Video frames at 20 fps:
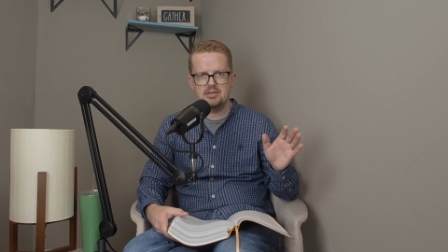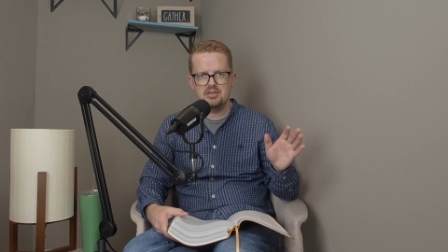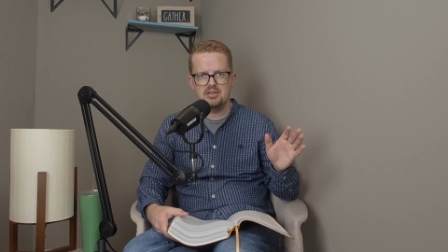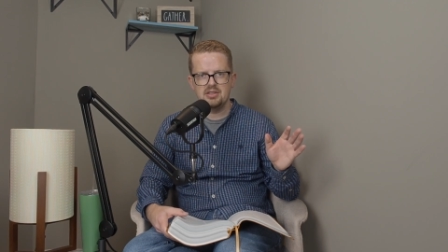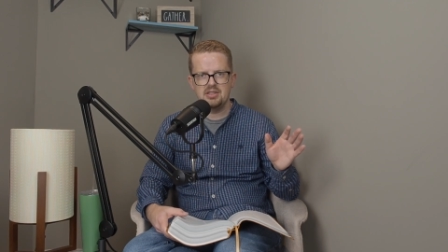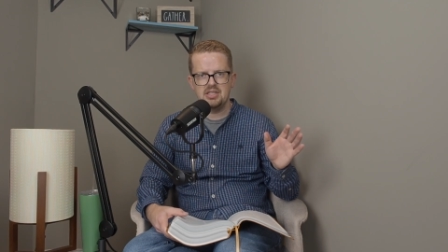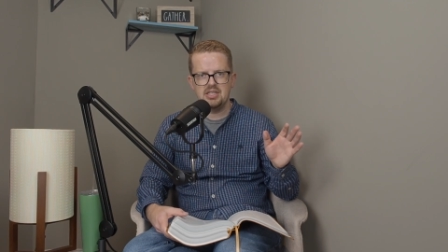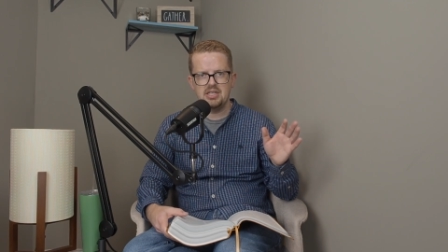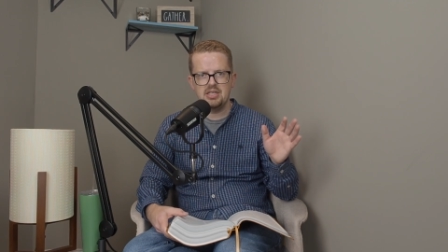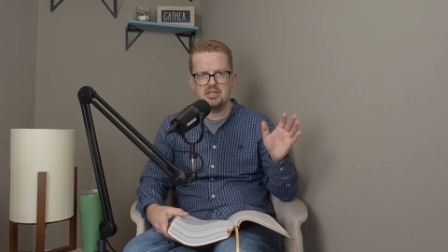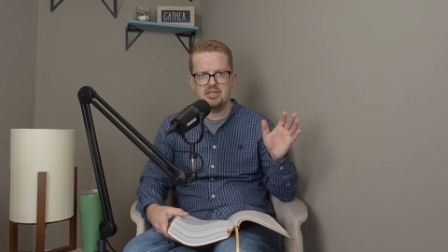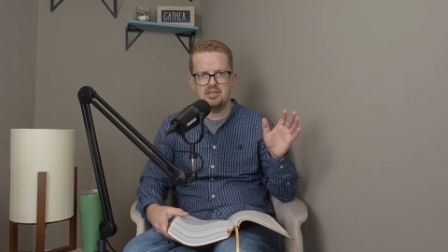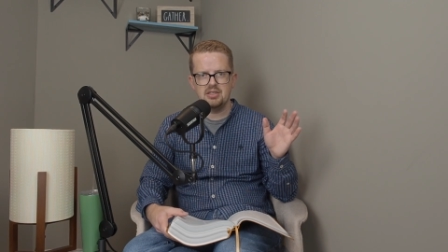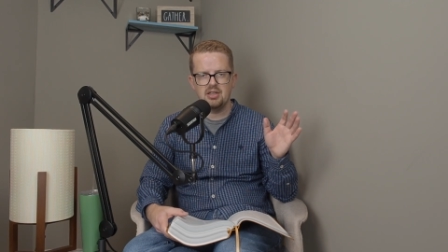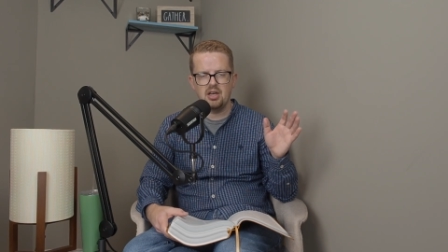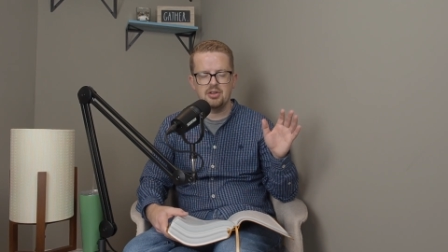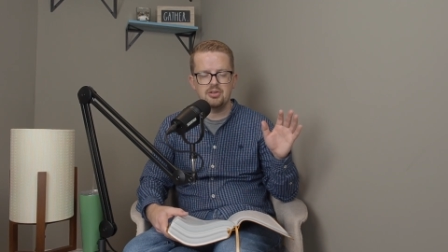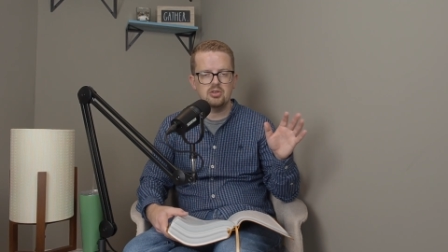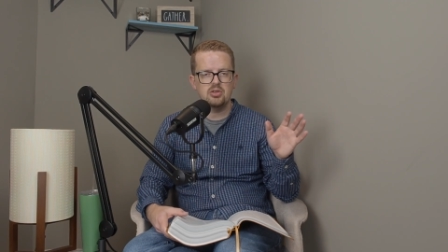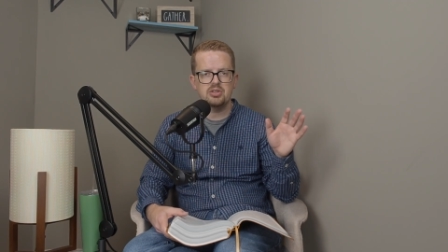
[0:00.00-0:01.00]
the
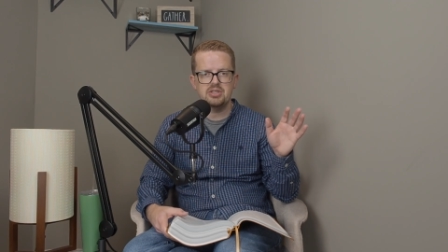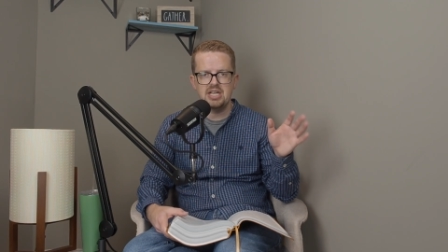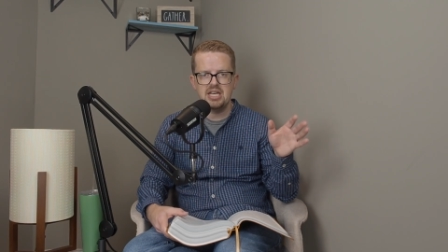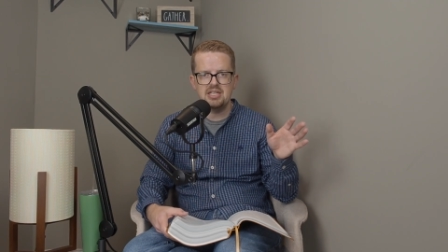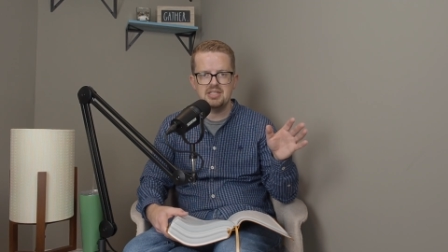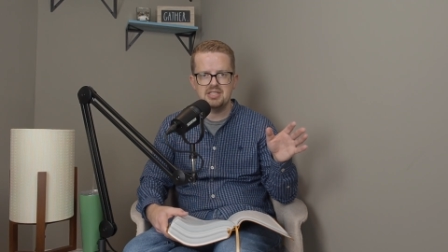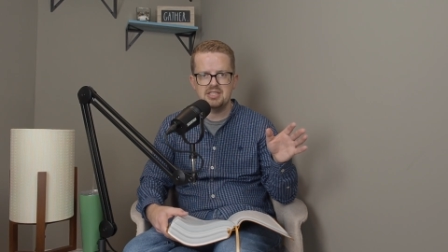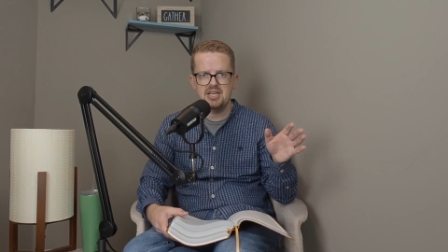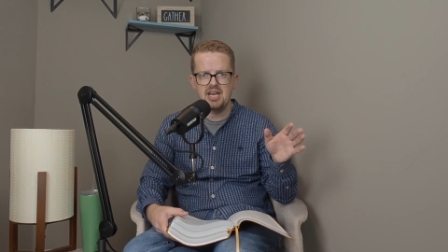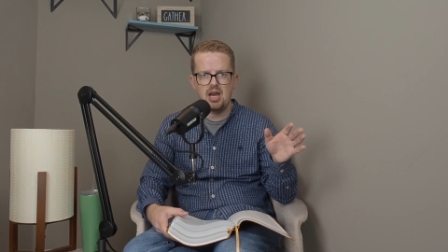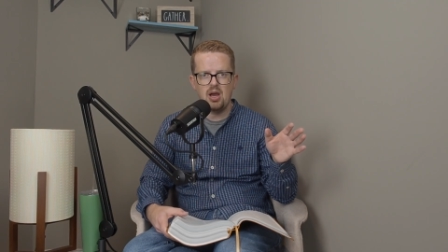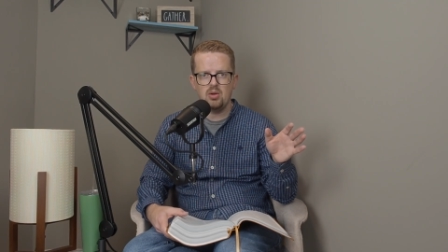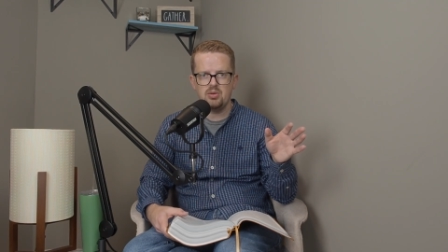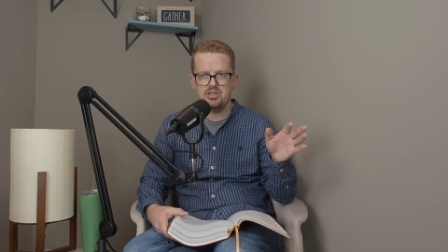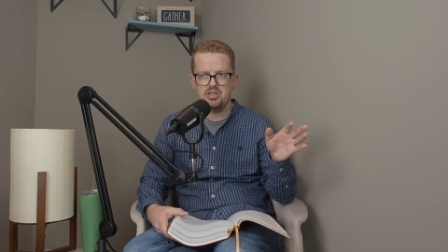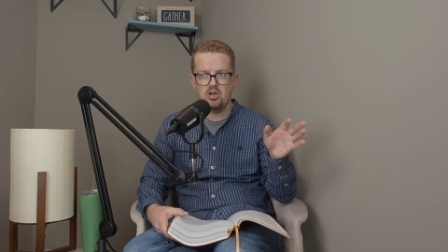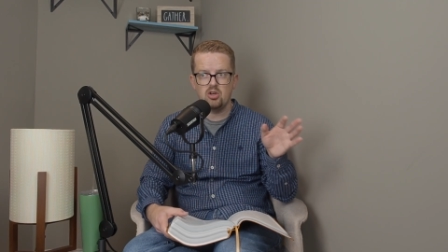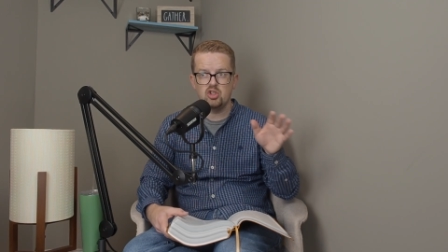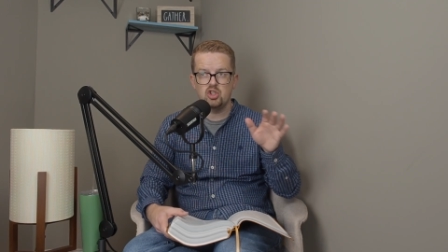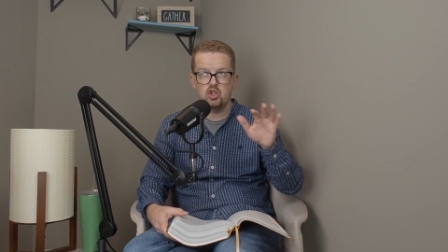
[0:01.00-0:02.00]
other 10 scouts
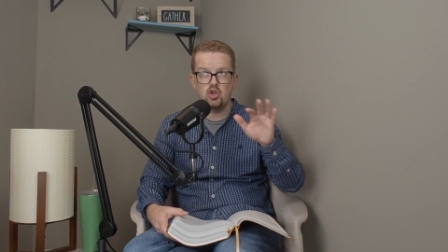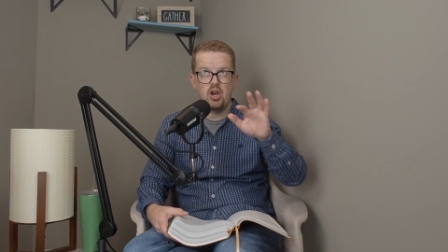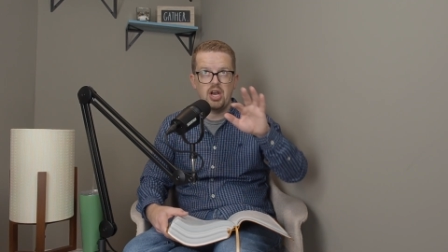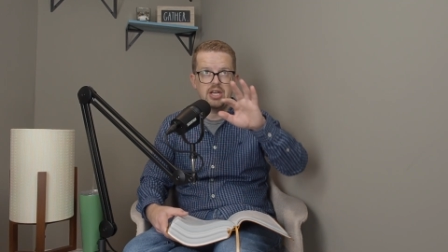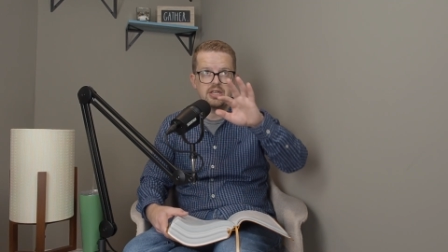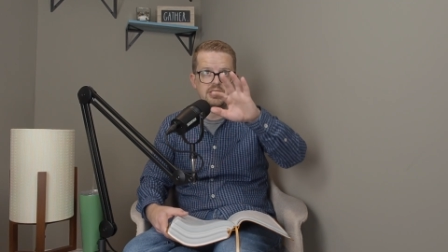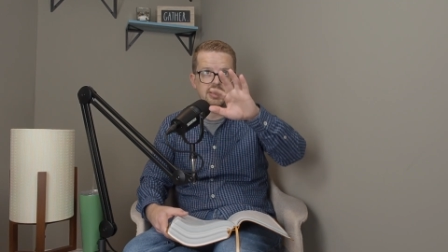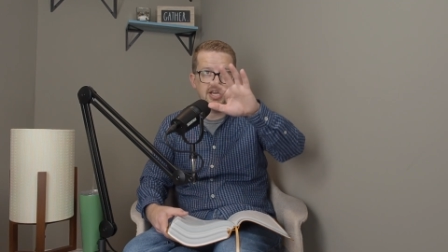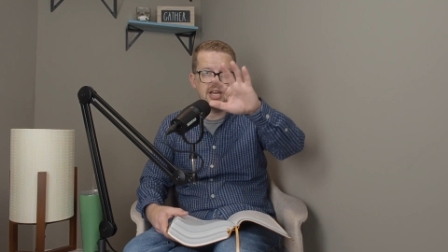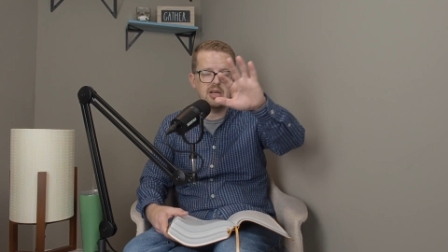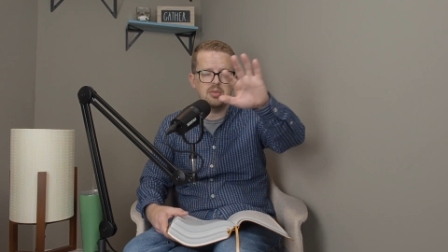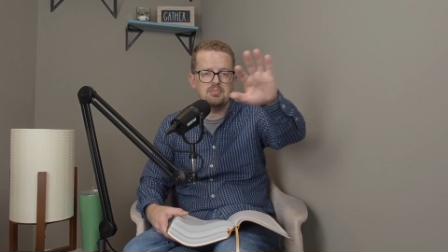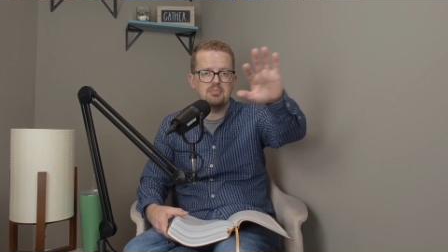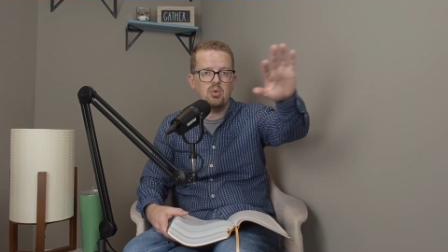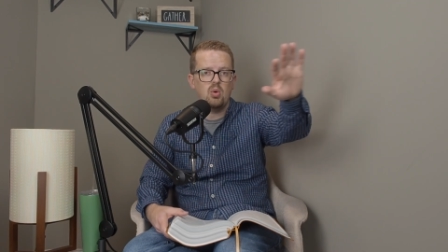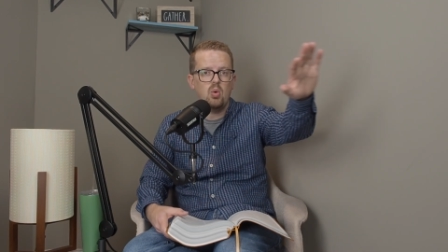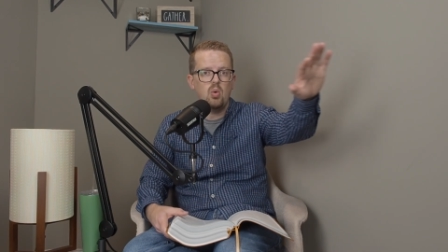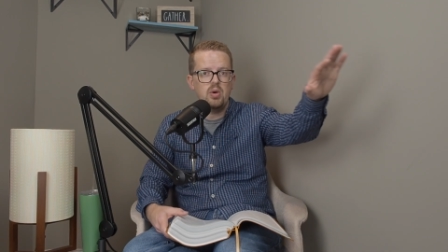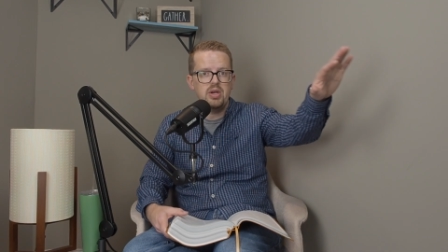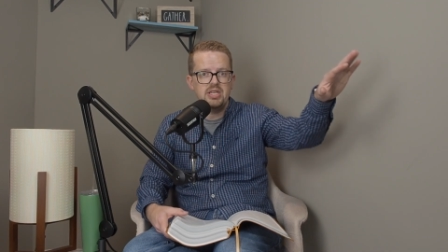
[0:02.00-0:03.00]
are trying to kind of
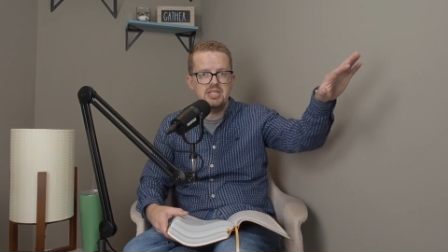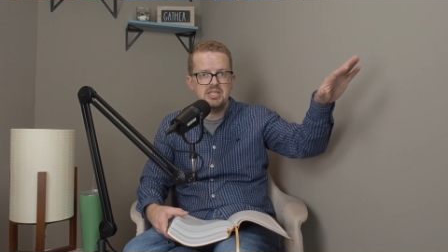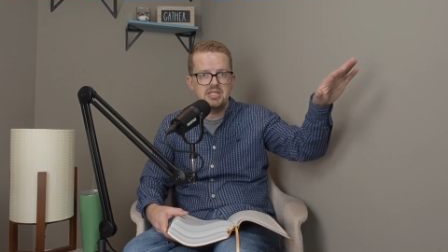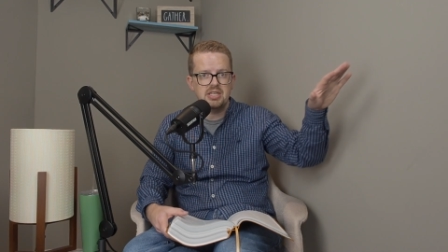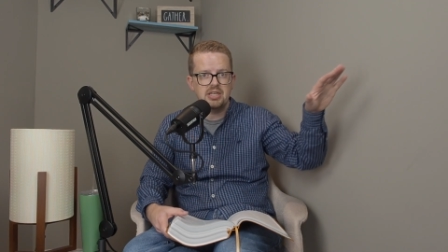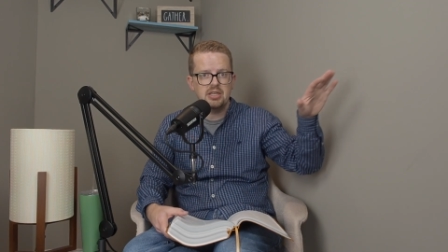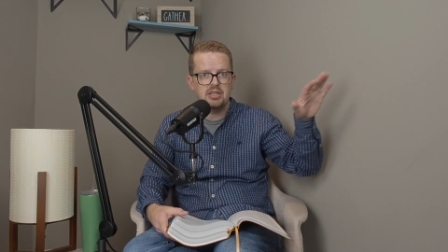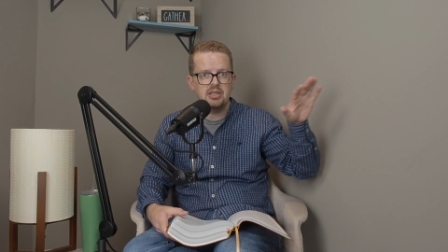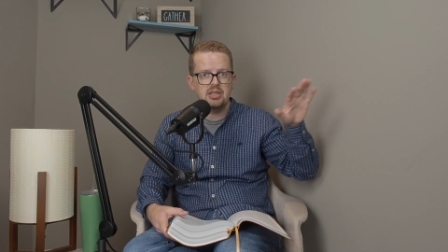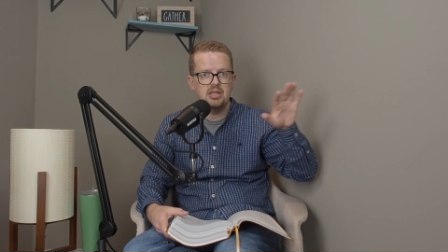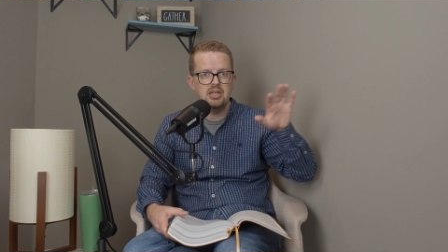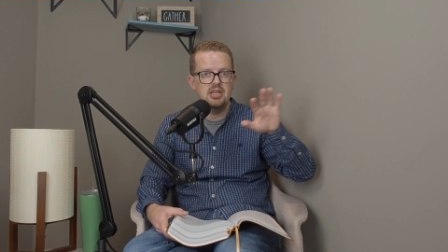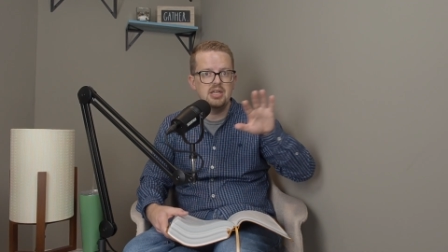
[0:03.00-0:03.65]
poison